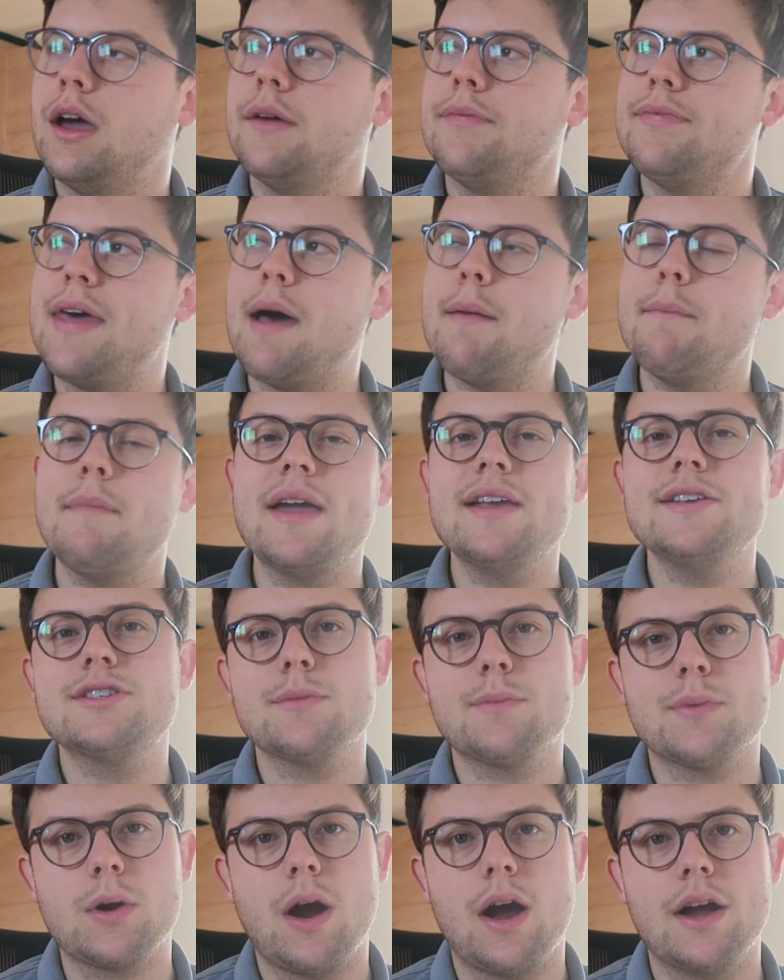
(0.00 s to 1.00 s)
that may
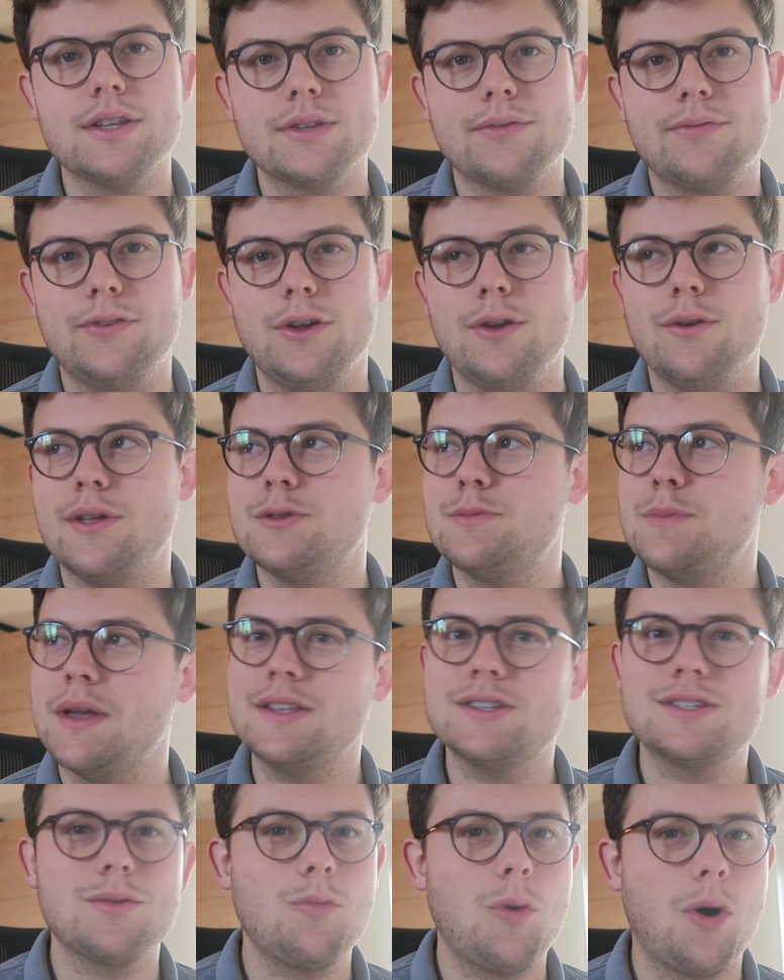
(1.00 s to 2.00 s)
surprise a few. There's
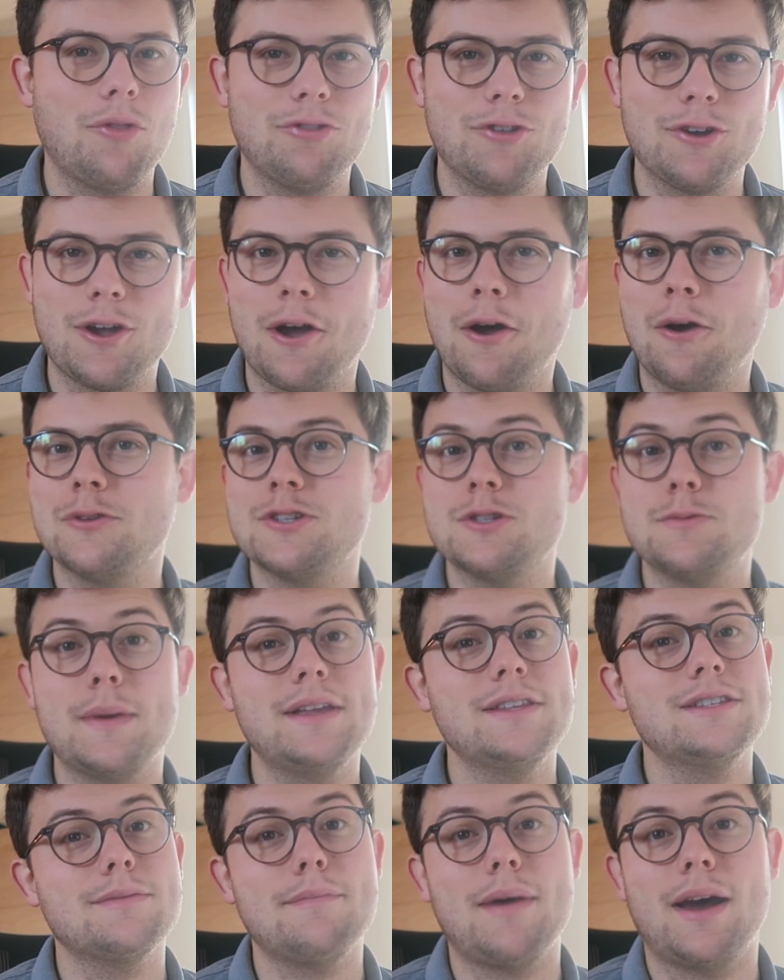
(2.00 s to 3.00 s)
been some wonder goals. There's
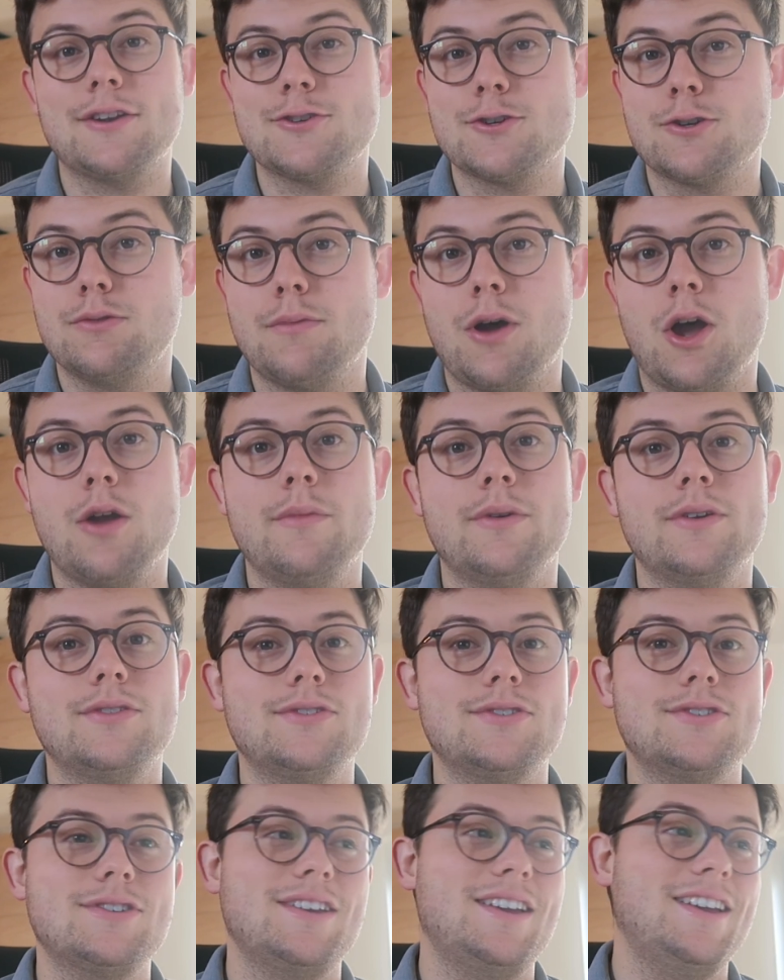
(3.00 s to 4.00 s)
been some magical moments.